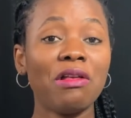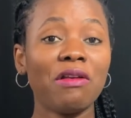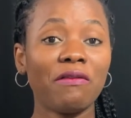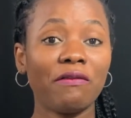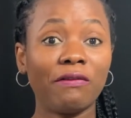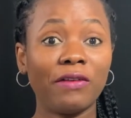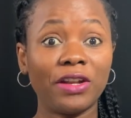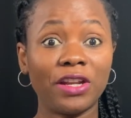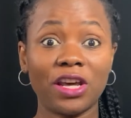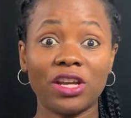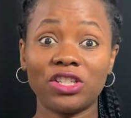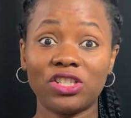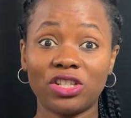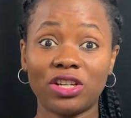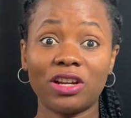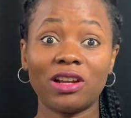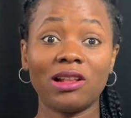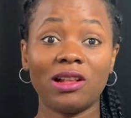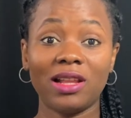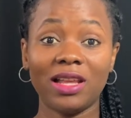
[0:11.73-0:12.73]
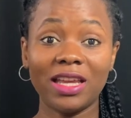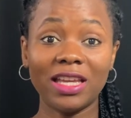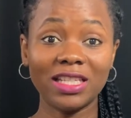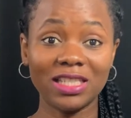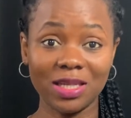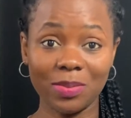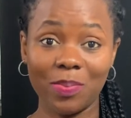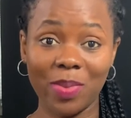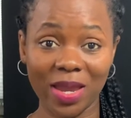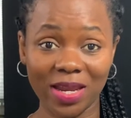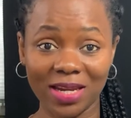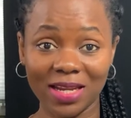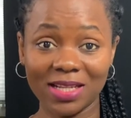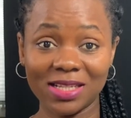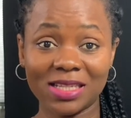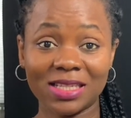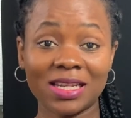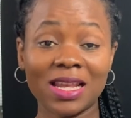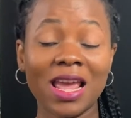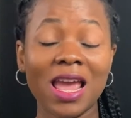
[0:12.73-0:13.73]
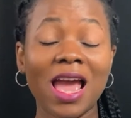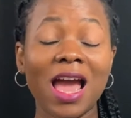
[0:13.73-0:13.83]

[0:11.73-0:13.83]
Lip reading: financial independence,